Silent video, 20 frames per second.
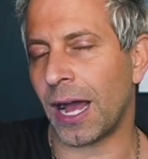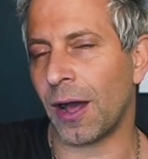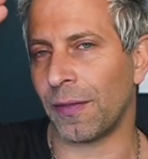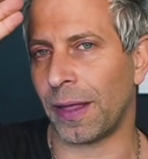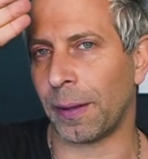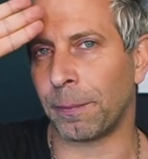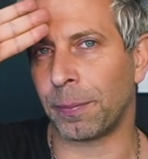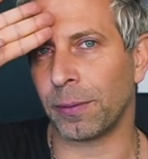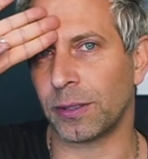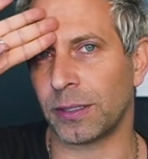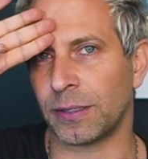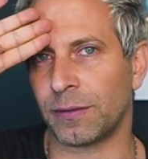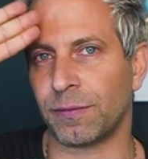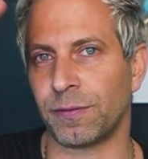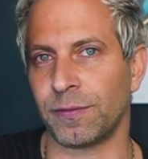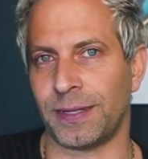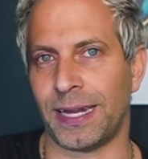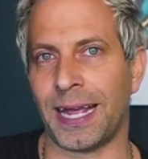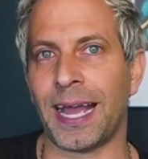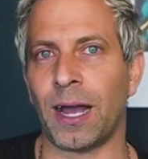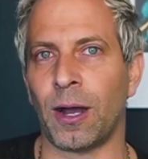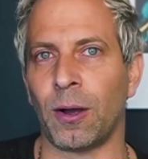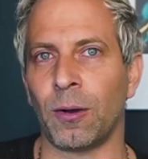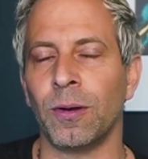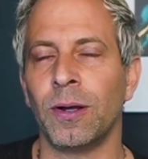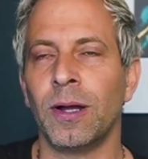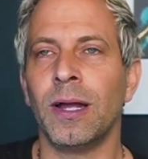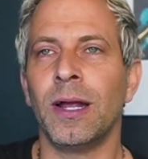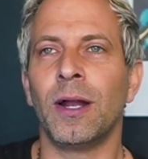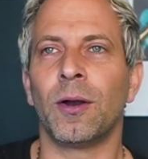that belief now
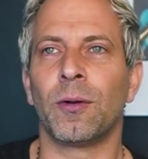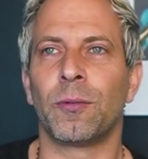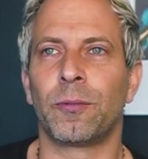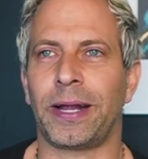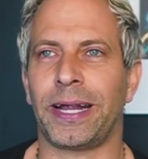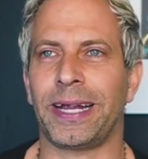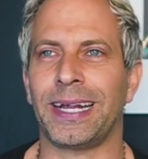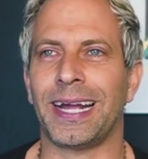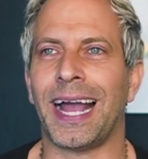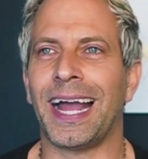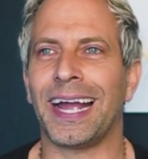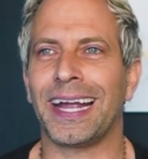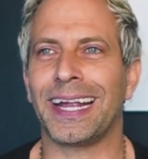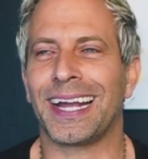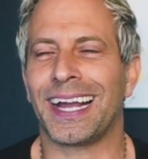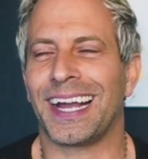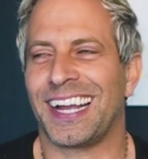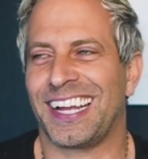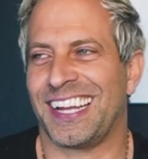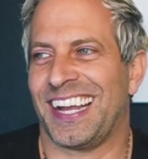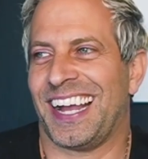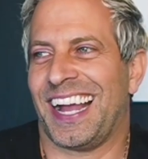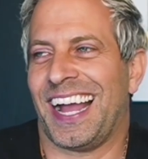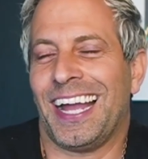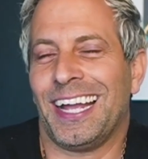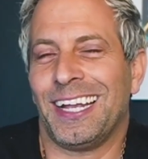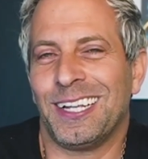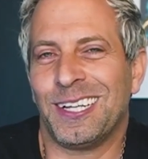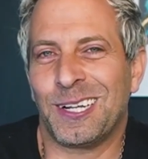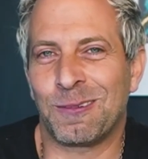right i
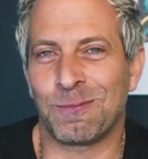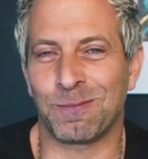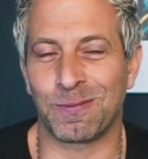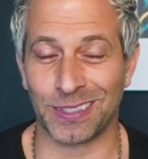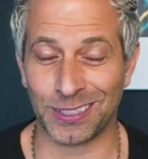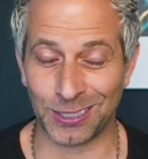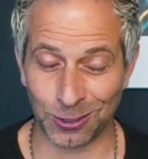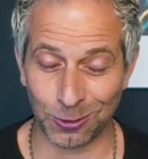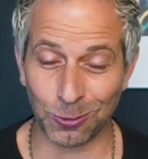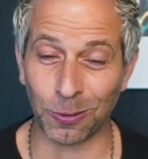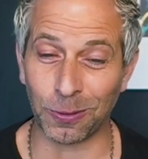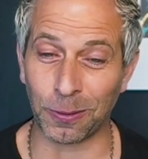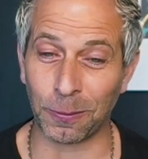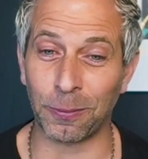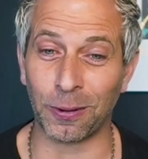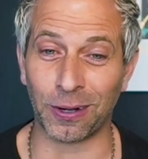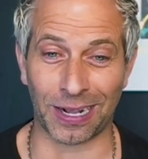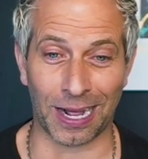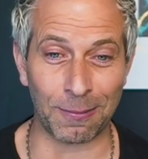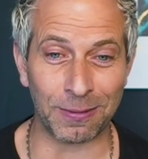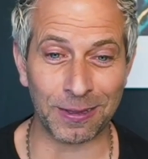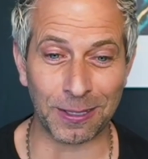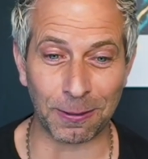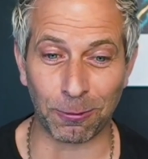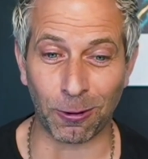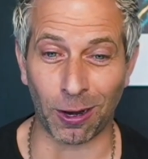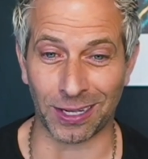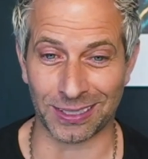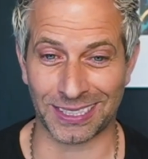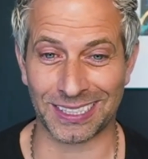i um you wrote a book i'm in the
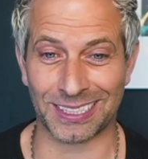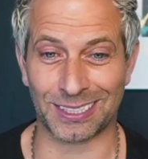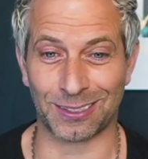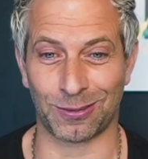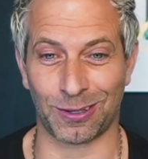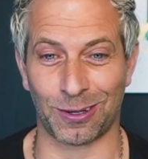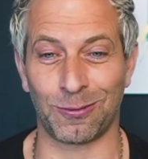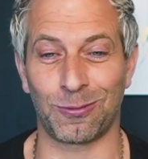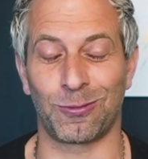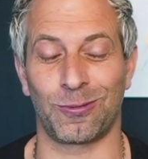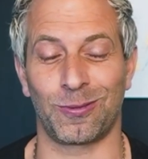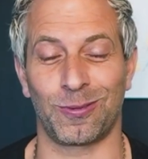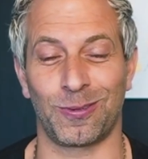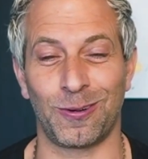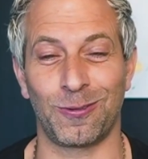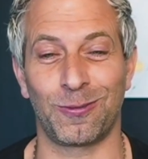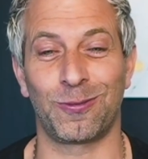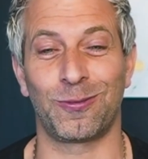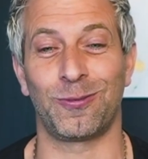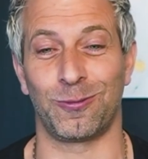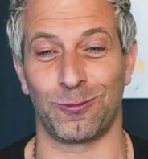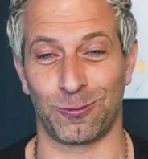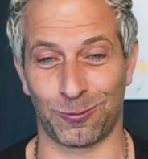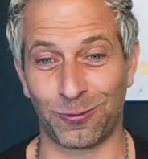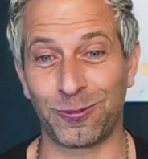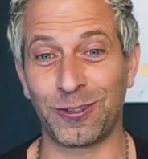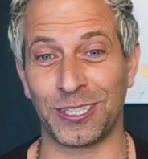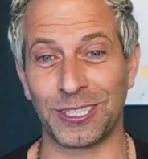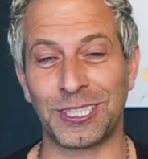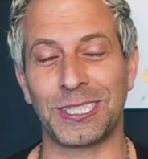process of of, of
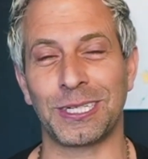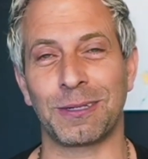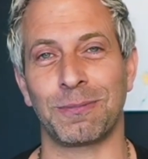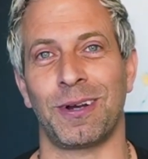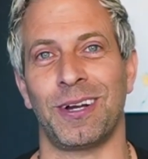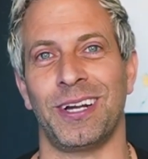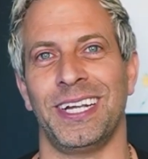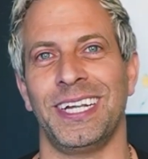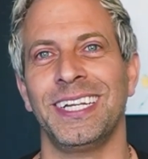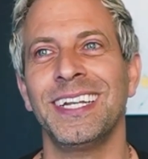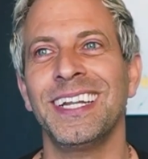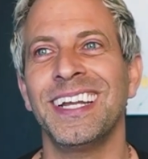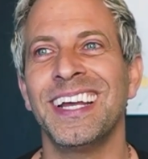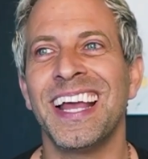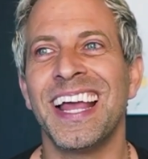finishing mine